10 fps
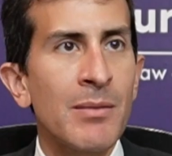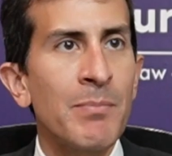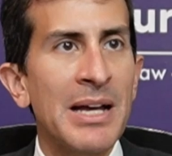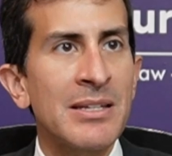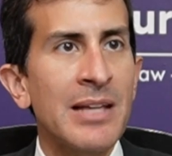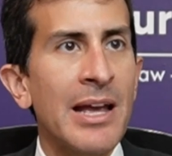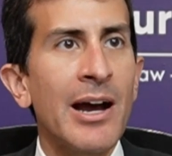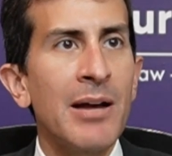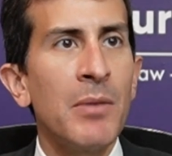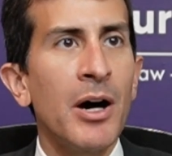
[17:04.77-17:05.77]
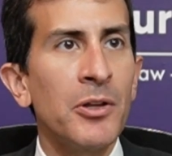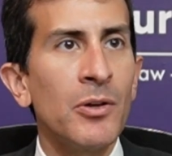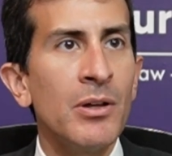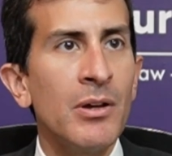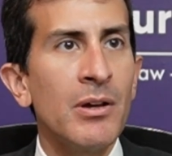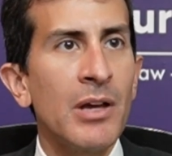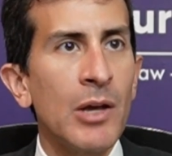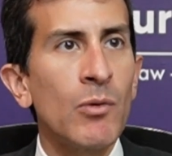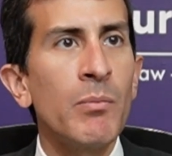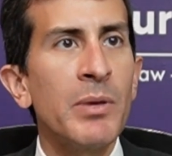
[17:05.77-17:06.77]
best AI model,
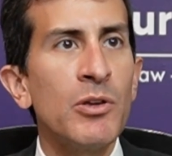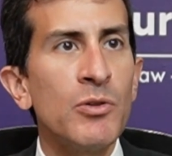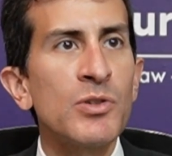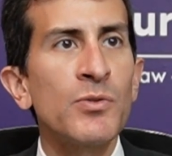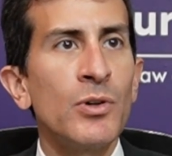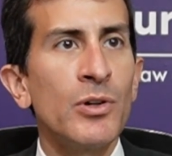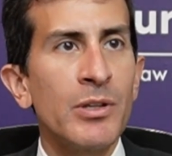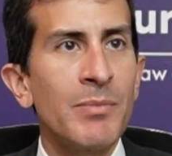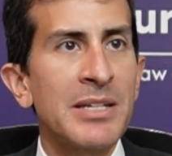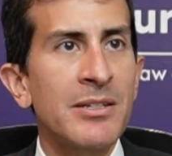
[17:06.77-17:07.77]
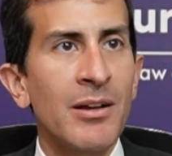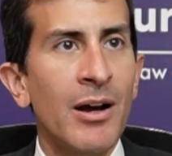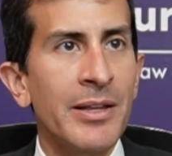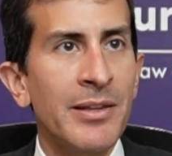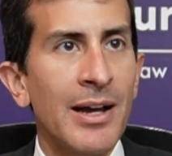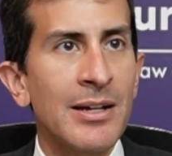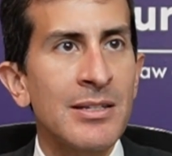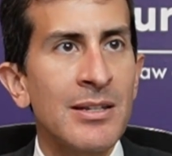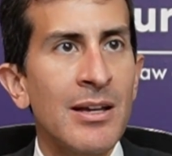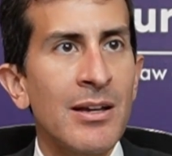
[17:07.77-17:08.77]
it will be useful in a domestic
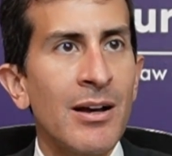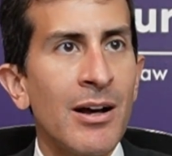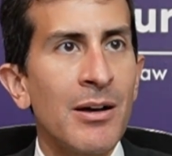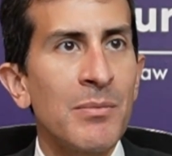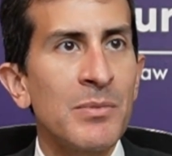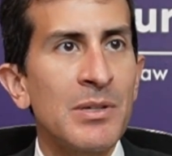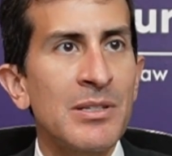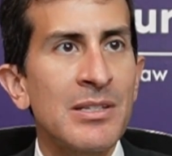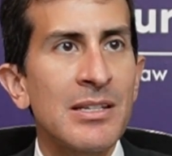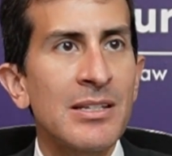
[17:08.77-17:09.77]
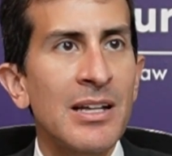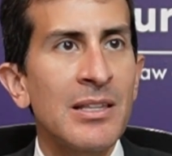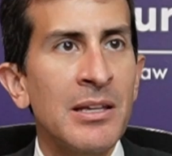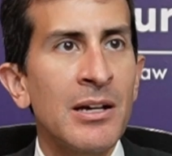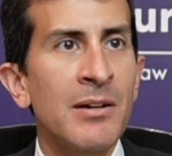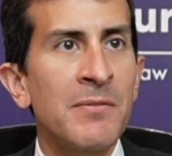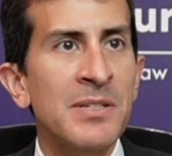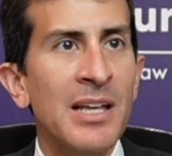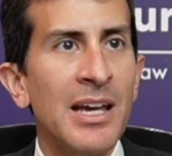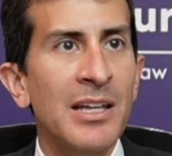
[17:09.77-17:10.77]
context. It's this idea of
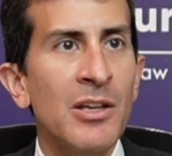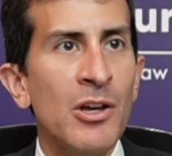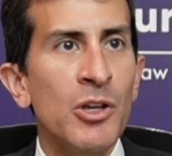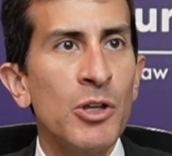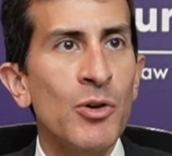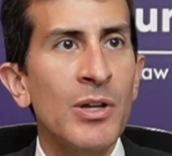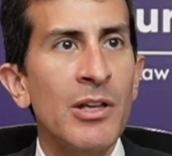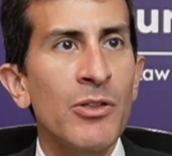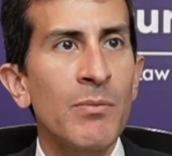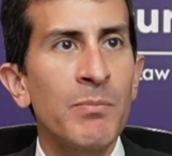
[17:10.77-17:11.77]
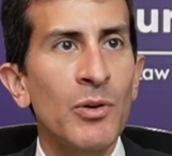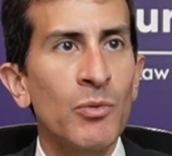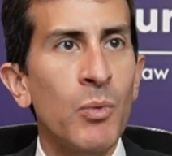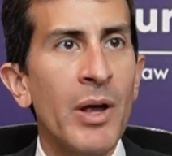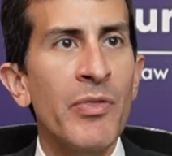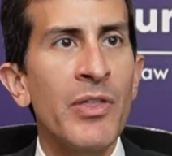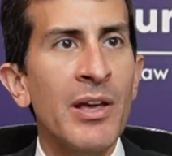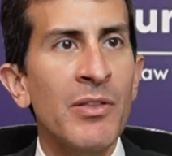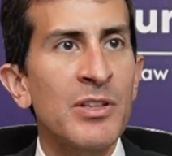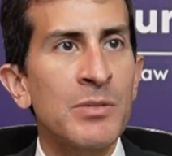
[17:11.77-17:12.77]
saying you can either build one
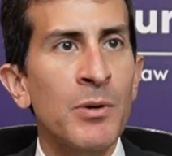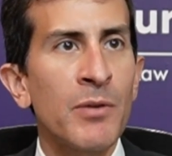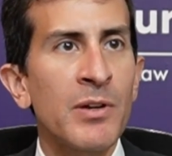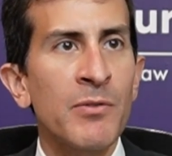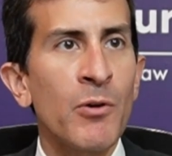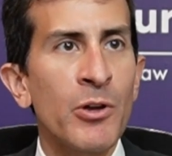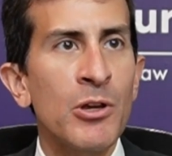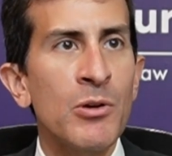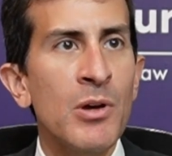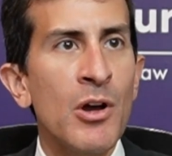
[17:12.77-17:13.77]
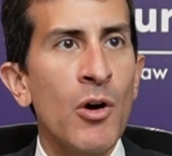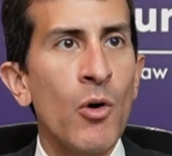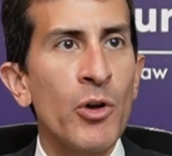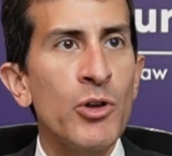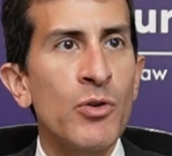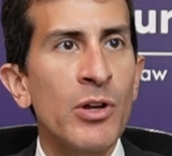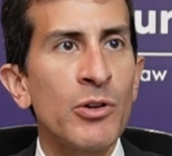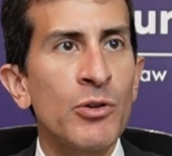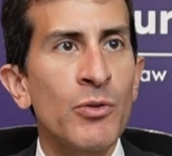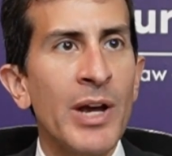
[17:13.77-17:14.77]
thing that's perfect for you, or you
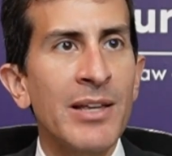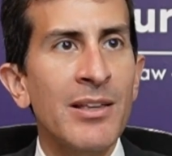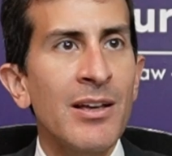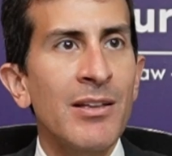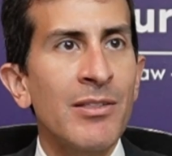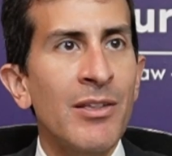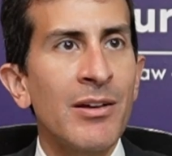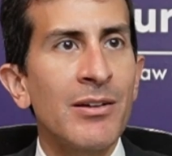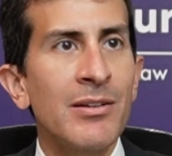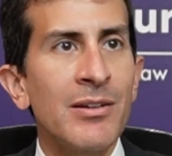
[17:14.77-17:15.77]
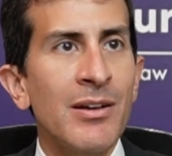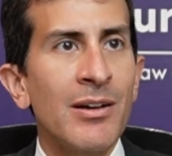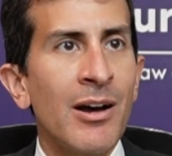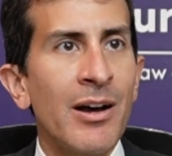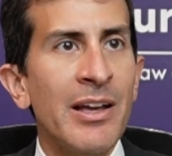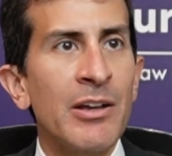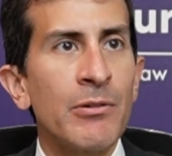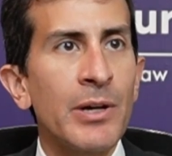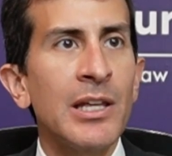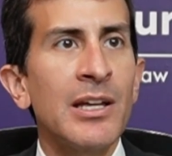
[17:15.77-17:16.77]
can create the
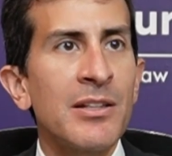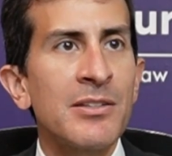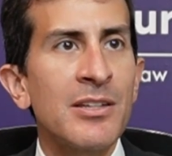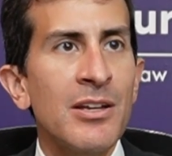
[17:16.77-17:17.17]
ingredients